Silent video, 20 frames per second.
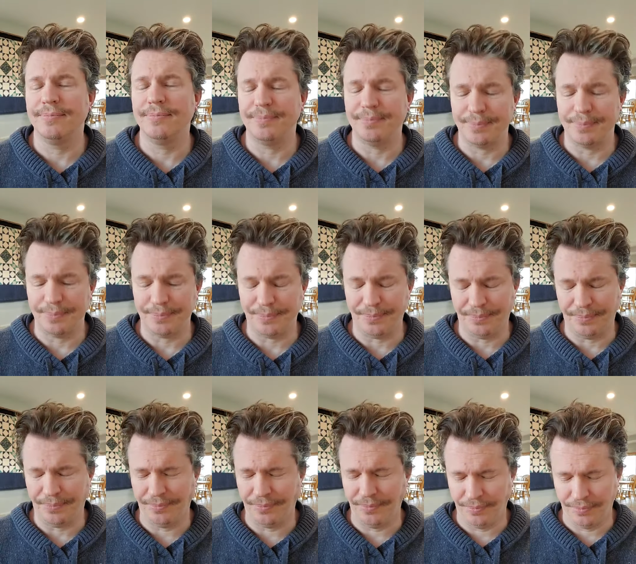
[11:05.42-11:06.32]

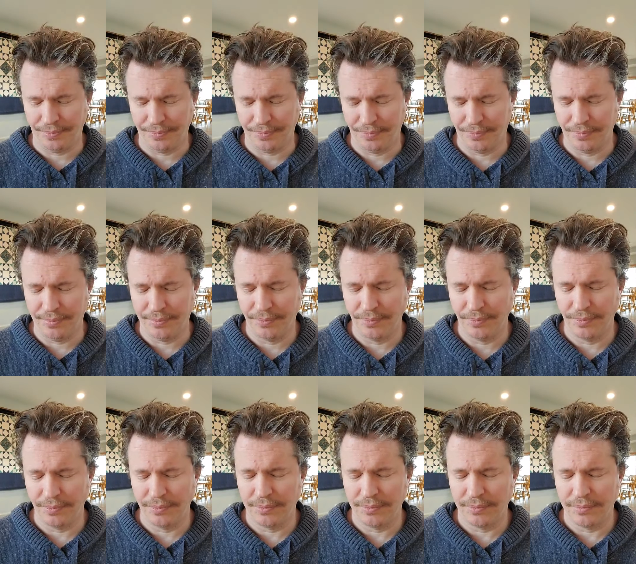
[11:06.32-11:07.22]

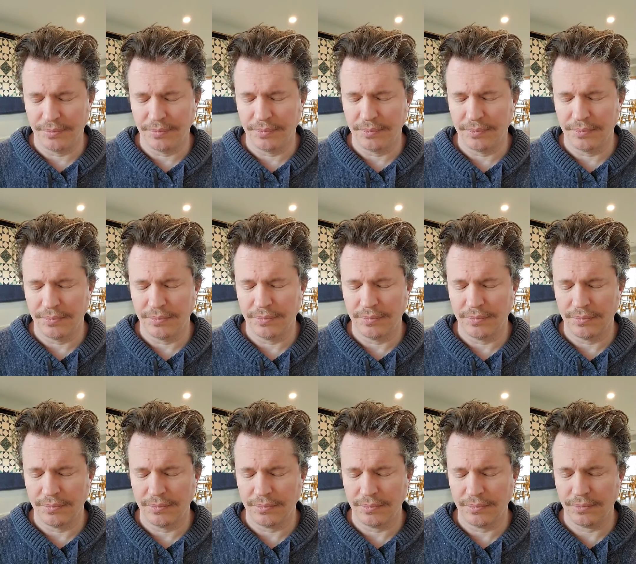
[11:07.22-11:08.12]

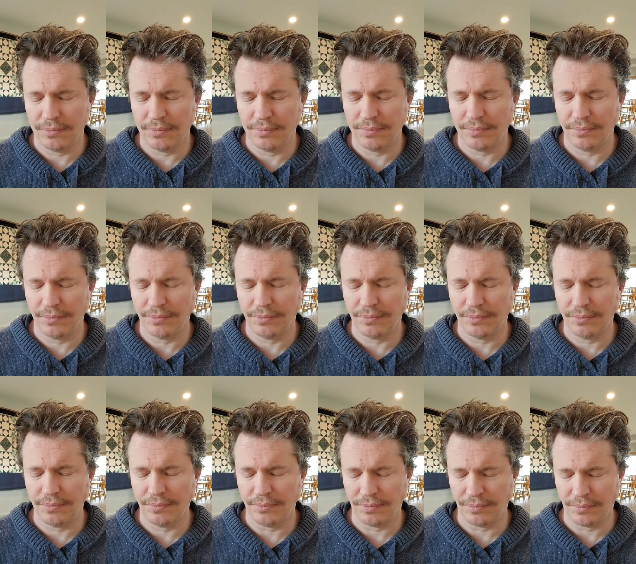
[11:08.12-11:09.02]

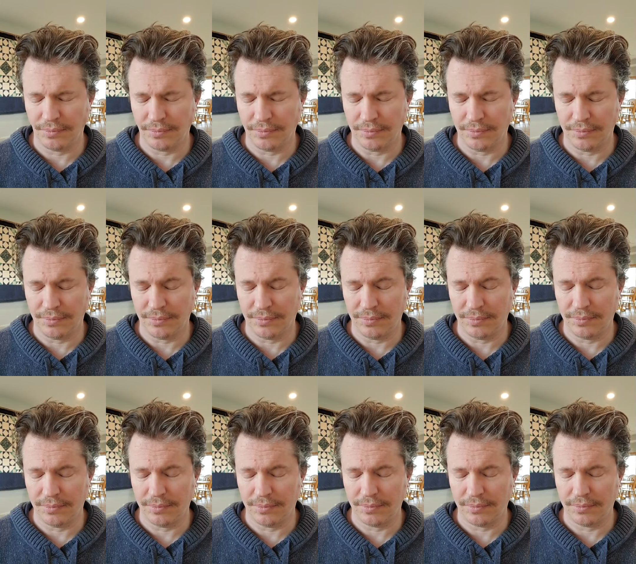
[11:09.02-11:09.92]

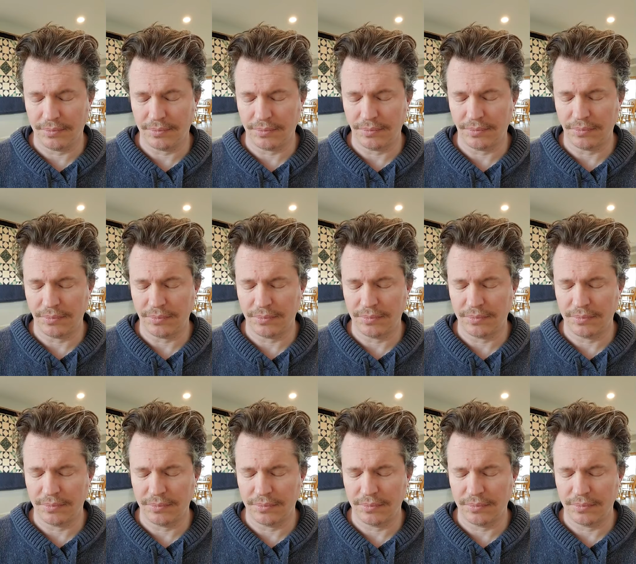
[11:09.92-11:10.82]

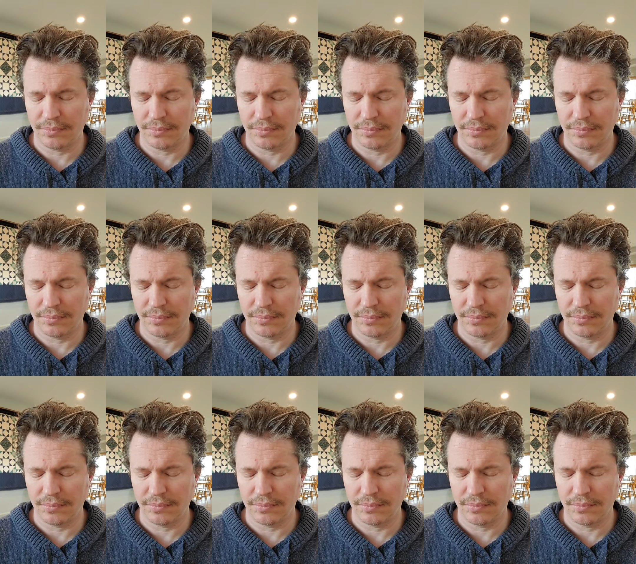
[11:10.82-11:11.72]

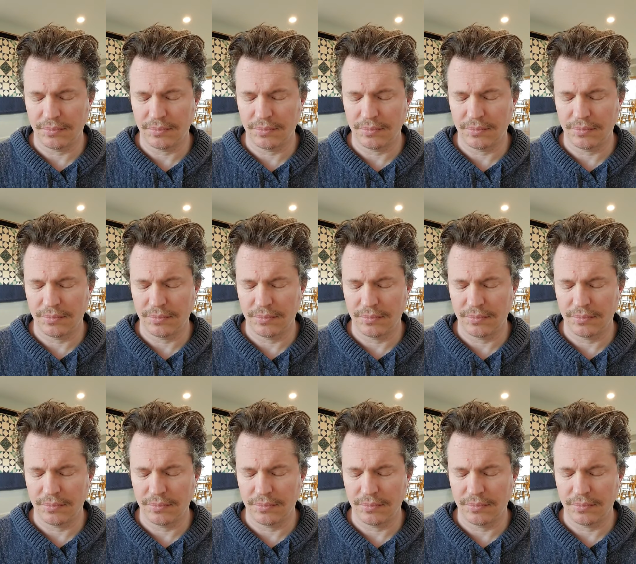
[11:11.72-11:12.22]
No one is speaking in this clip.